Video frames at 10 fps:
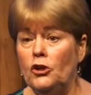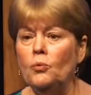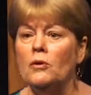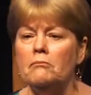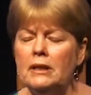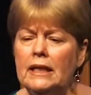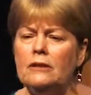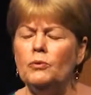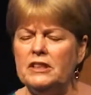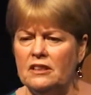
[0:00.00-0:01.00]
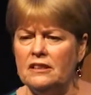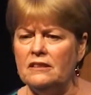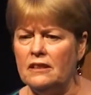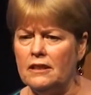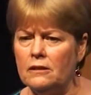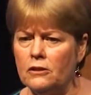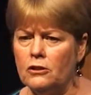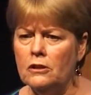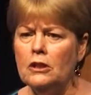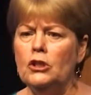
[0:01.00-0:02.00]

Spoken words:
You will meet with Zig Ziglar.